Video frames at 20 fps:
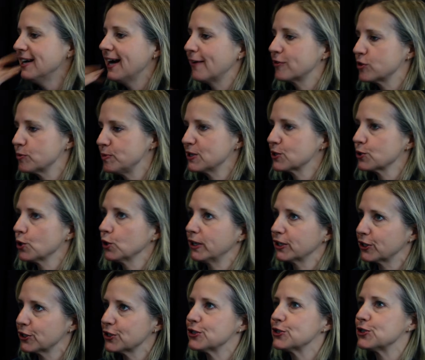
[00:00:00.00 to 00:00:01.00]
After being told
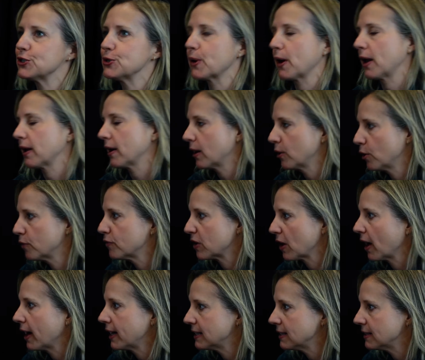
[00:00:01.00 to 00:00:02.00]
I couldn't do it, I got over
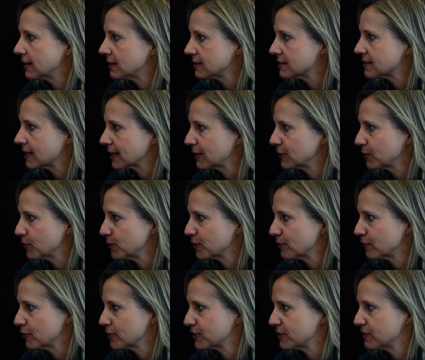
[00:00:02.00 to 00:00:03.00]
90 in second year
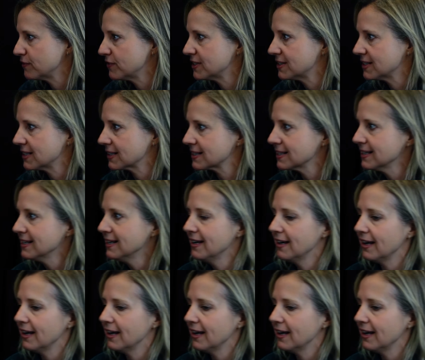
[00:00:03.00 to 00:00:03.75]
university physics,